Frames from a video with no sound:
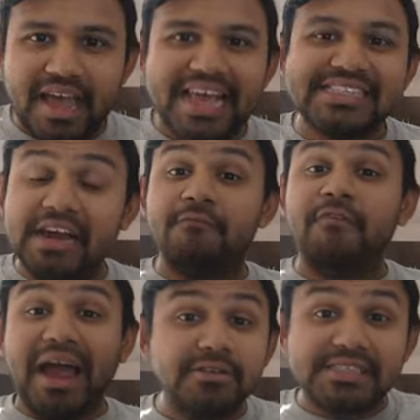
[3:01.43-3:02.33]
is that a
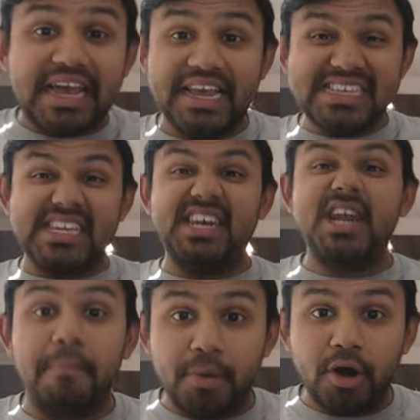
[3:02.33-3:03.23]
vital sign is a
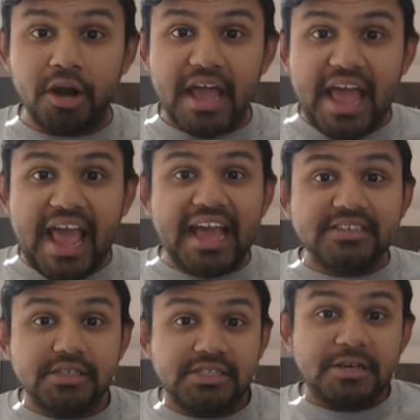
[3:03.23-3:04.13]
number.
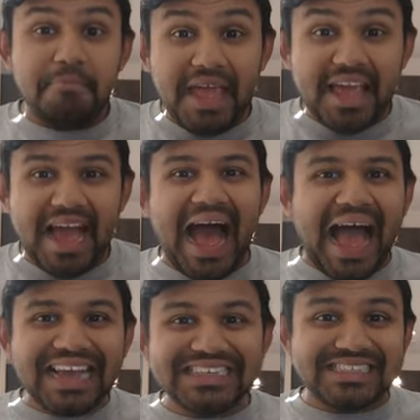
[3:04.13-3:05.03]
And to me,
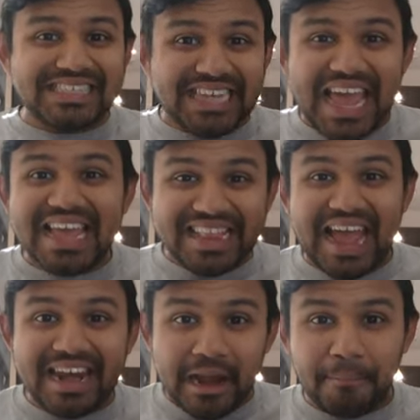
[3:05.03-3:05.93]
I take
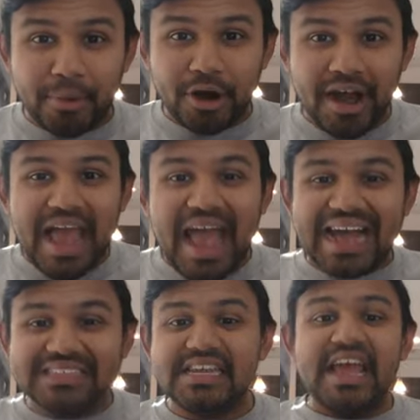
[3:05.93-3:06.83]
that number
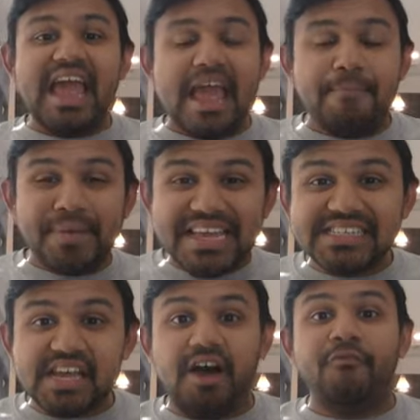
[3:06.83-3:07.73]
as a
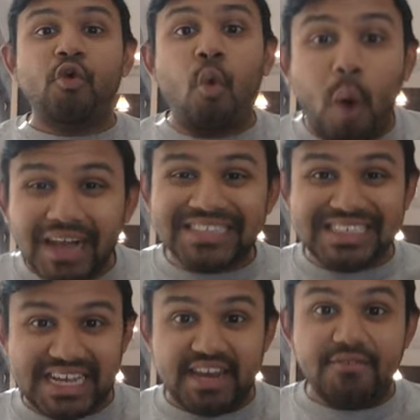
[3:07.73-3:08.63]
piece of
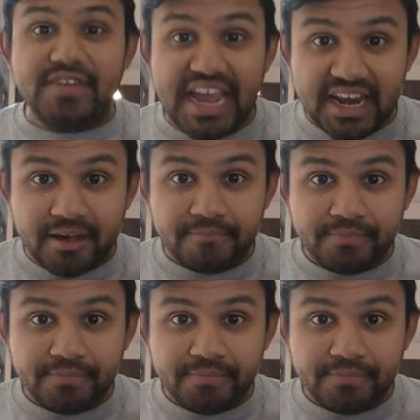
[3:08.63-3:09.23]
quantitative data.